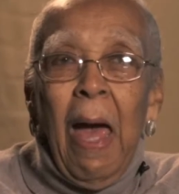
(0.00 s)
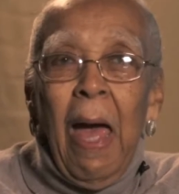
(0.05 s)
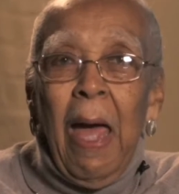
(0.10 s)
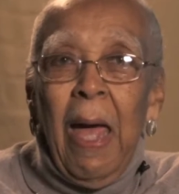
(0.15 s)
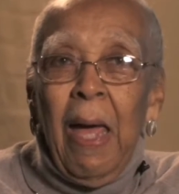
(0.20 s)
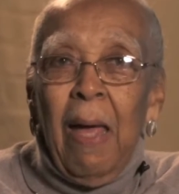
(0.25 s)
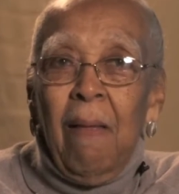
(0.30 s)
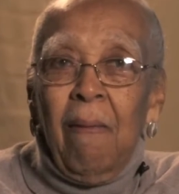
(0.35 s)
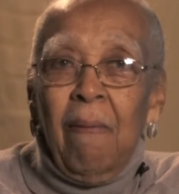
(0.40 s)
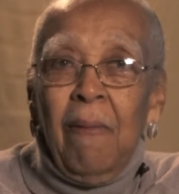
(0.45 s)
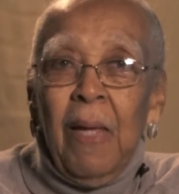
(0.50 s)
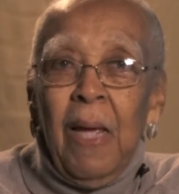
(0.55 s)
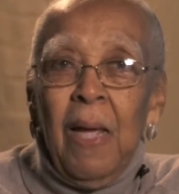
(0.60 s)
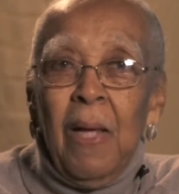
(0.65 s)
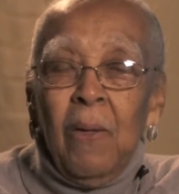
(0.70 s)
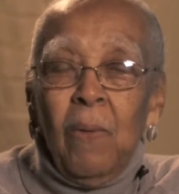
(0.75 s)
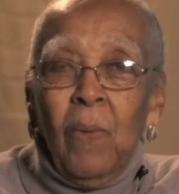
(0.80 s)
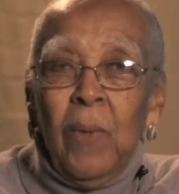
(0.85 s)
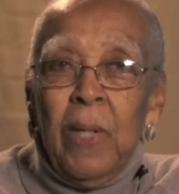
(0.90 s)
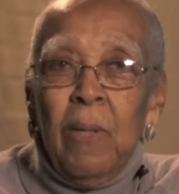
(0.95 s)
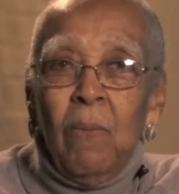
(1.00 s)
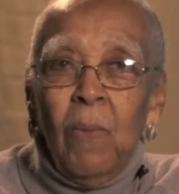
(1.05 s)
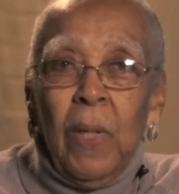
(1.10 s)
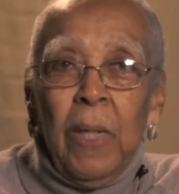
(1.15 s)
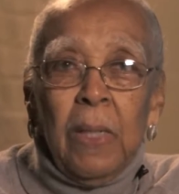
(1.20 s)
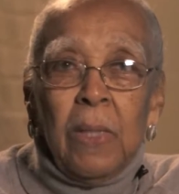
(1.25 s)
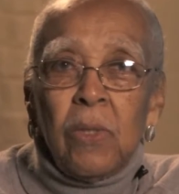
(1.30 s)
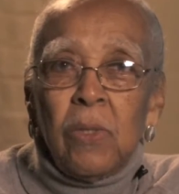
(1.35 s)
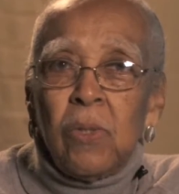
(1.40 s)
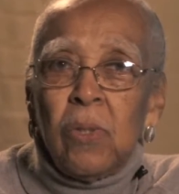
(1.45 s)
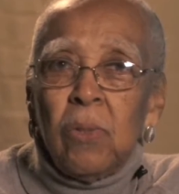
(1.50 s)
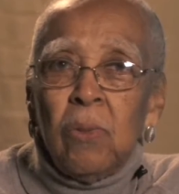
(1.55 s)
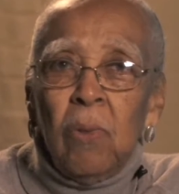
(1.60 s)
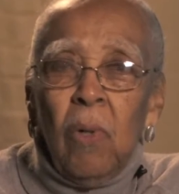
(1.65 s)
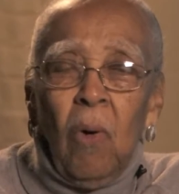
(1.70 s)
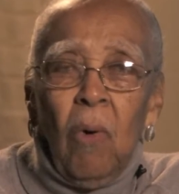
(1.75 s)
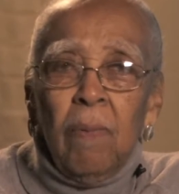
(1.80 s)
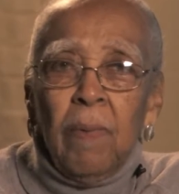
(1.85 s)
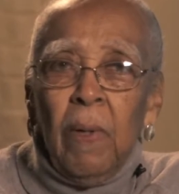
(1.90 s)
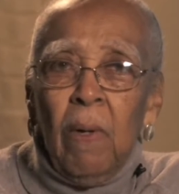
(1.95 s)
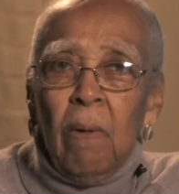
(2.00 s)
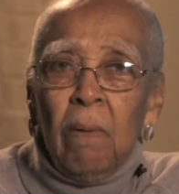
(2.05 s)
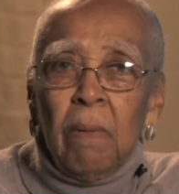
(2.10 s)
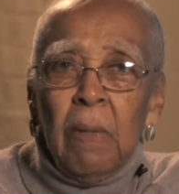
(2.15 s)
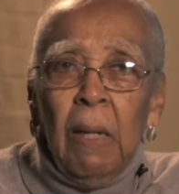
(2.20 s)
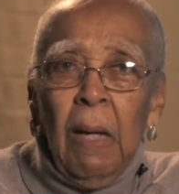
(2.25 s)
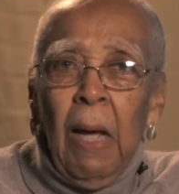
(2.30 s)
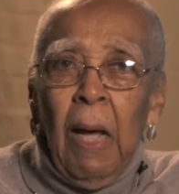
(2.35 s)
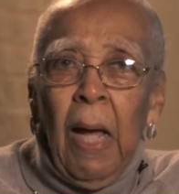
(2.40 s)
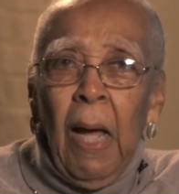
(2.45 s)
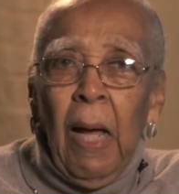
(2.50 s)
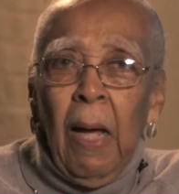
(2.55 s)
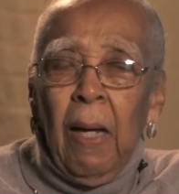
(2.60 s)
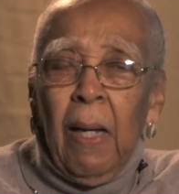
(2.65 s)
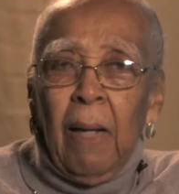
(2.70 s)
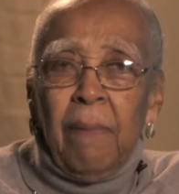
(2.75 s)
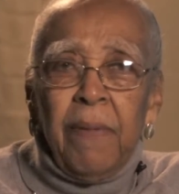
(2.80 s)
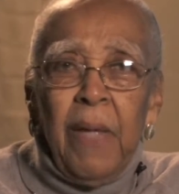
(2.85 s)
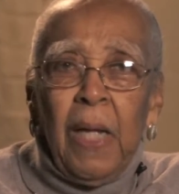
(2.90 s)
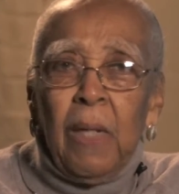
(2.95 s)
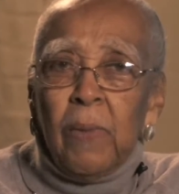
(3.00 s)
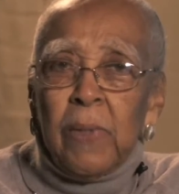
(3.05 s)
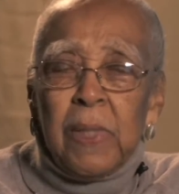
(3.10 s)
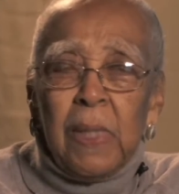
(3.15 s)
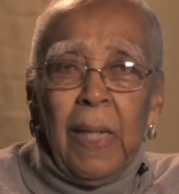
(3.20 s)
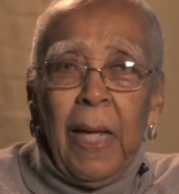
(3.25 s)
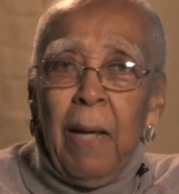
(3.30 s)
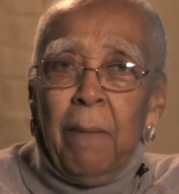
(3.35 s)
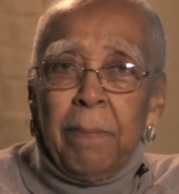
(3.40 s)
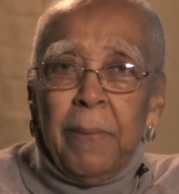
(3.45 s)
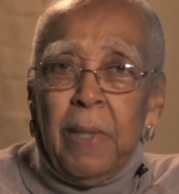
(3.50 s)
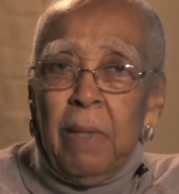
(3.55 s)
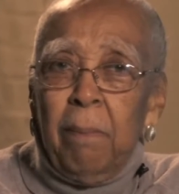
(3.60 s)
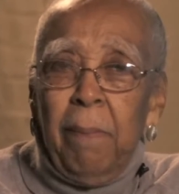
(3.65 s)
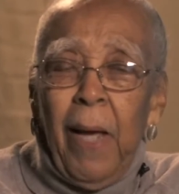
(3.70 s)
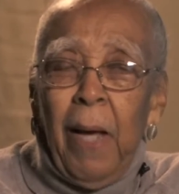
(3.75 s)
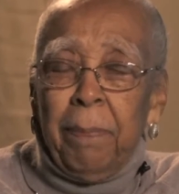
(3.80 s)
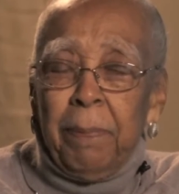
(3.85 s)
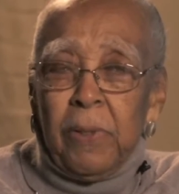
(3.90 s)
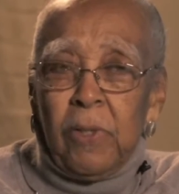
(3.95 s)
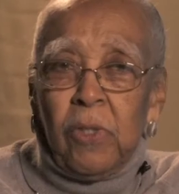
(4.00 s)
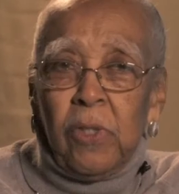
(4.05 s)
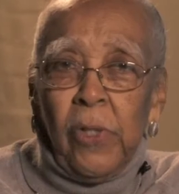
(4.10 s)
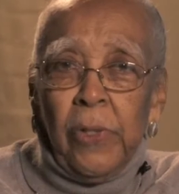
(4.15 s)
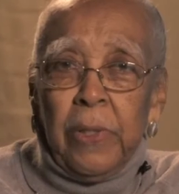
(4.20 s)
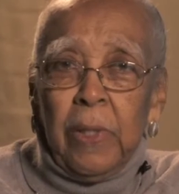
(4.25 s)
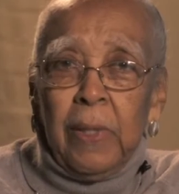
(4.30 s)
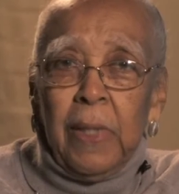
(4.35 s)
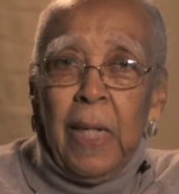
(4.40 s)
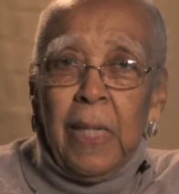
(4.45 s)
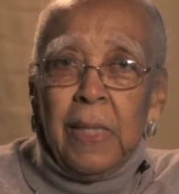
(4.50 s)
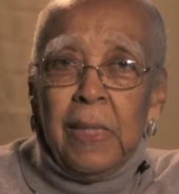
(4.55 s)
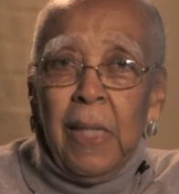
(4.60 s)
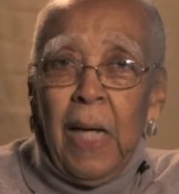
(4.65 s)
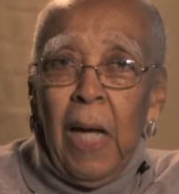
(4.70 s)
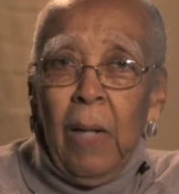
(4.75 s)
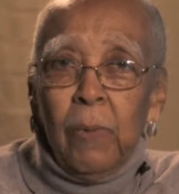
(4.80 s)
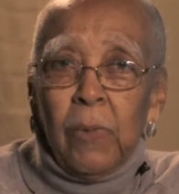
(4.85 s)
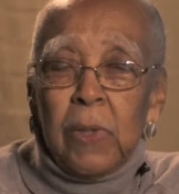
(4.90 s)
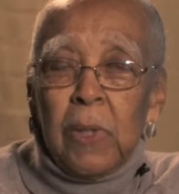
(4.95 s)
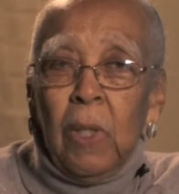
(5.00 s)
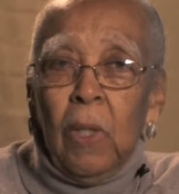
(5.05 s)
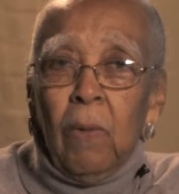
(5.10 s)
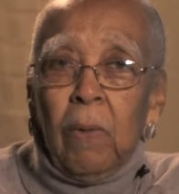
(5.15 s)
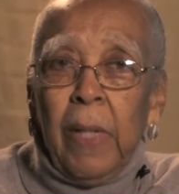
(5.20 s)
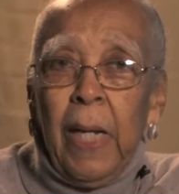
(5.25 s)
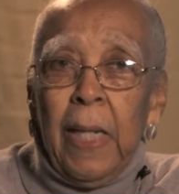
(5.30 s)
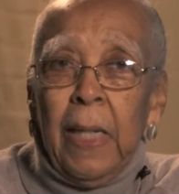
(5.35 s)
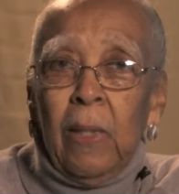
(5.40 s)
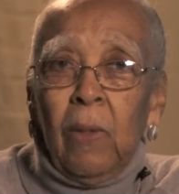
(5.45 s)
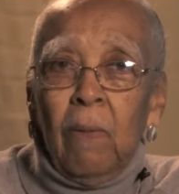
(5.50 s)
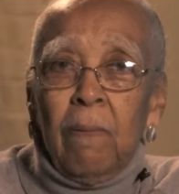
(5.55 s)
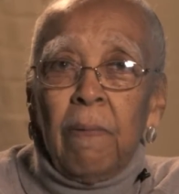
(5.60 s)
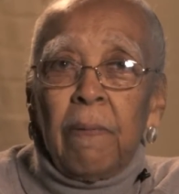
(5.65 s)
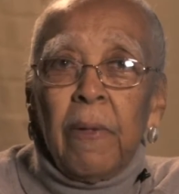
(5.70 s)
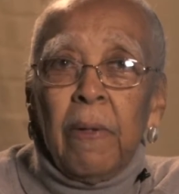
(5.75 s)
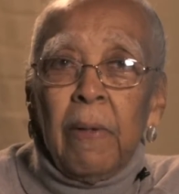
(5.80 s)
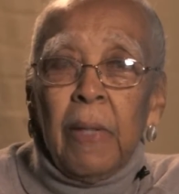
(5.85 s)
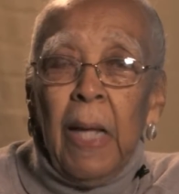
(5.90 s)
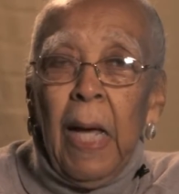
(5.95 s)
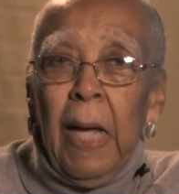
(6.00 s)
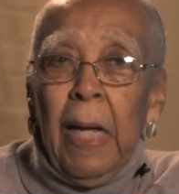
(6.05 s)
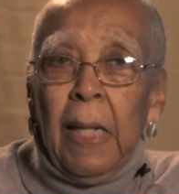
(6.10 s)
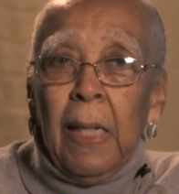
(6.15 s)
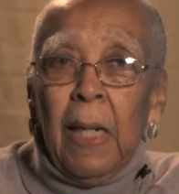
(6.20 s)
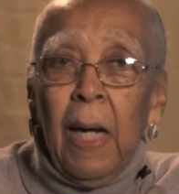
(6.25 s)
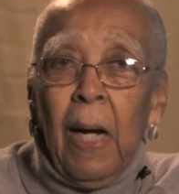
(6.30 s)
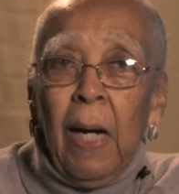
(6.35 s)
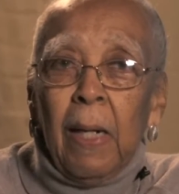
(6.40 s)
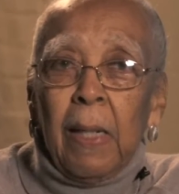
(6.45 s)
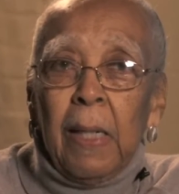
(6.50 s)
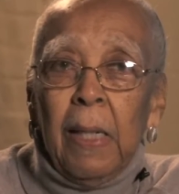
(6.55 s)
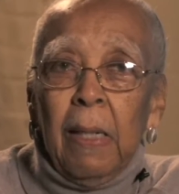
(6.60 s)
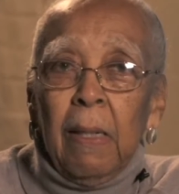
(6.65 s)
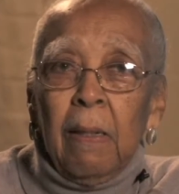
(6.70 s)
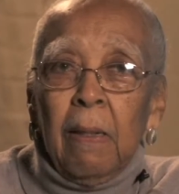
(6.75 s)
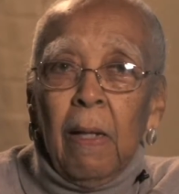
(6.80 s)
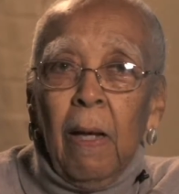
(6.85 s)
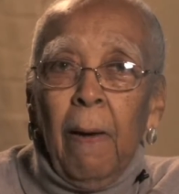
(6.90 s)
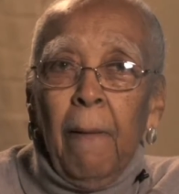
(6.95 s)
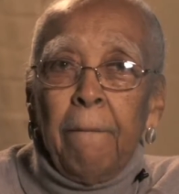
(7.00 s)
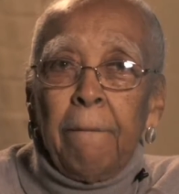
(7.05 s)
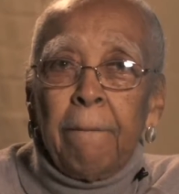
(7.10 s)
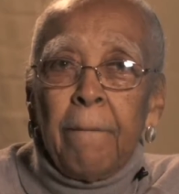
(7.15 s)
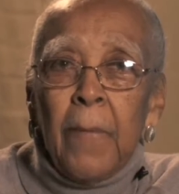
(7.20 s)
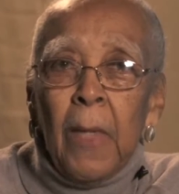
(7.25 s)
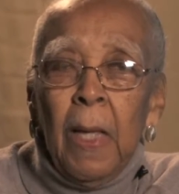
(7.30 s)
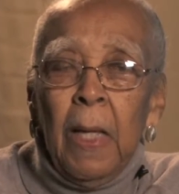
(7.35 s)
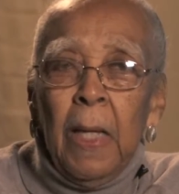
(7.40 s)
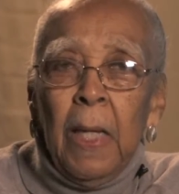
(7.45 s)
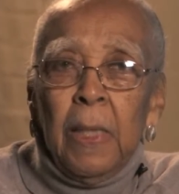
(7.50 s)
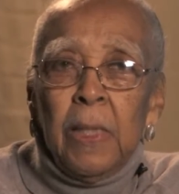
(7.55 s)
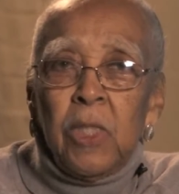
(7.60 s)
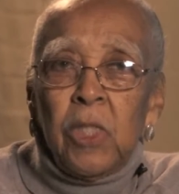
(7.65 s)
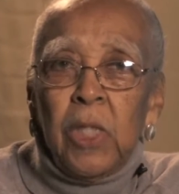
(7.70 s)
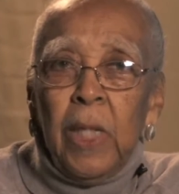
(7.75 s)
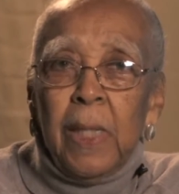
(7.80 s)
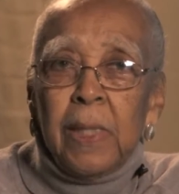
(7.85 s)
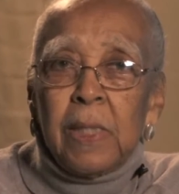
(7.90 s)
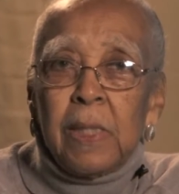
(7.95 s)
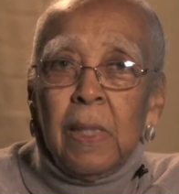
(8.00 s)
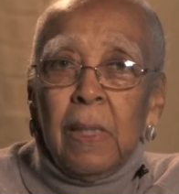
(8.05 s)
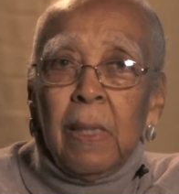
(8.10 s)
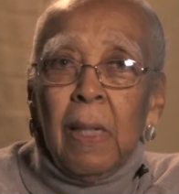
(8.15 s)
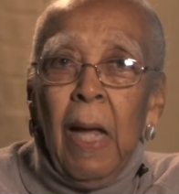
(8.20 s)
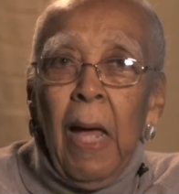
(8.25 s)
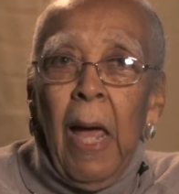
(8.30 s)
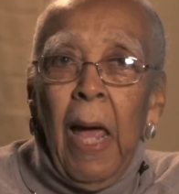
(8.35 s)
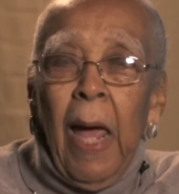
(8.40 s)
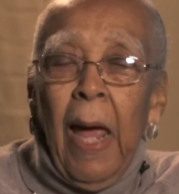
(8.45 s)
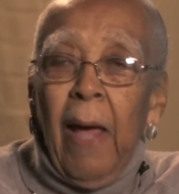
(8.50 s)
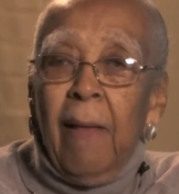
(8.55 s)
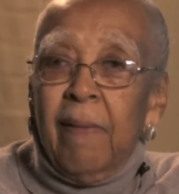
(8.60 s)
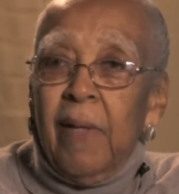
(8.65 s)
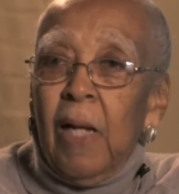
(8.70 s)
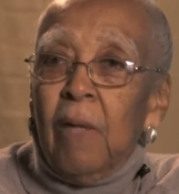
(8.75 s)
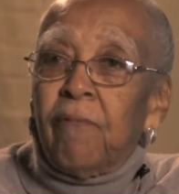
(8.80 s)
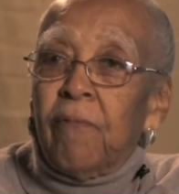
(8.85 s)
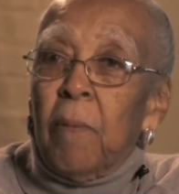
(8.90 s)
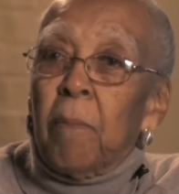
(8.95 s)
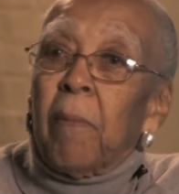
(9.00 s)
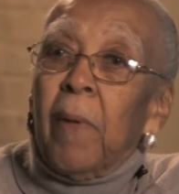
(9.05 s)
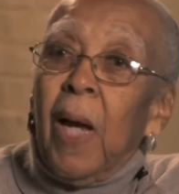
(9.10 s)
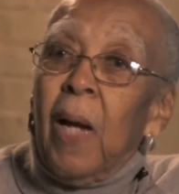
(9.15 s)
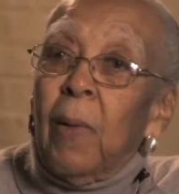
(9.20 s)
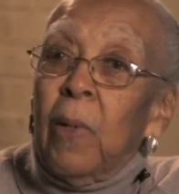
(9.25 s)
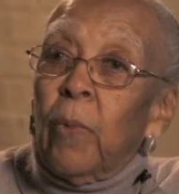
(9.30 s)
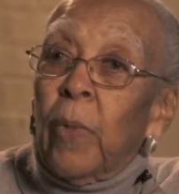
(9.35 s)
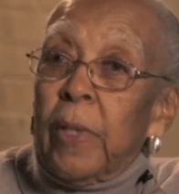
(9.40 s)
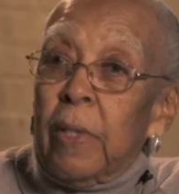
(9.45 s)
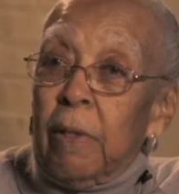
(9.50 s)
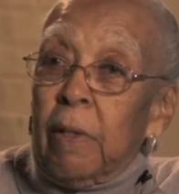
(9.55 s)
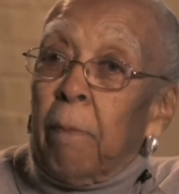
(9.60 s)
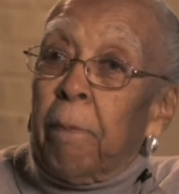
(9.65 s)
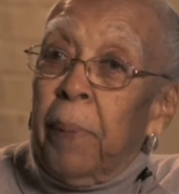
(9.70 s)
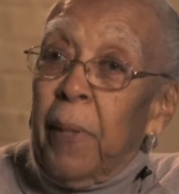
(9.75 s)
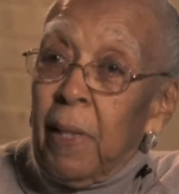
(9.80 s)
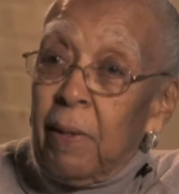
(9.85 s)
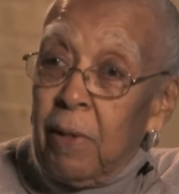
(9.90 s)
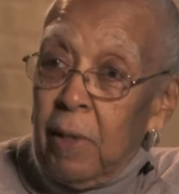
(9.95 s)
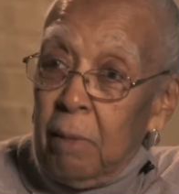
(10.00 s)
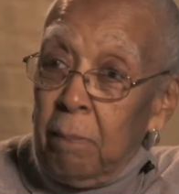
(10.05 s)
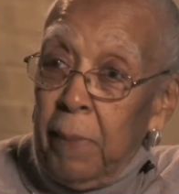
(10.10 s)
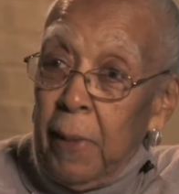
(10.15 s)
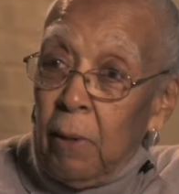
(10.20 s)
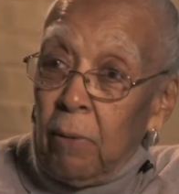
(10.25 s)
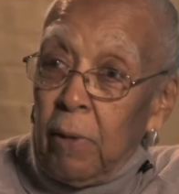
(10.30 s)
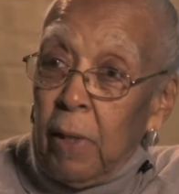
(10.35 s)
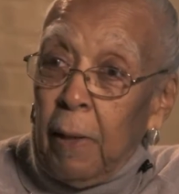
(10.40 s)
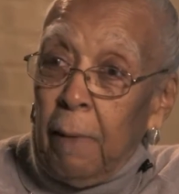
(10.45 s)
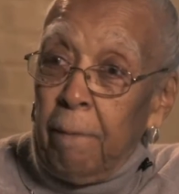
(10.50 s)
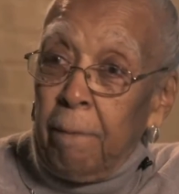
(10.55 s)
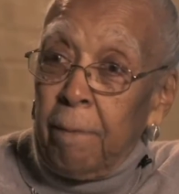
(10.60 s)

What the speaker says: And then we went to over on, I think it was Lambton Baptist Church at that time, was located over there at Hancock and Chestnut. And then from there we went to the Pitton building.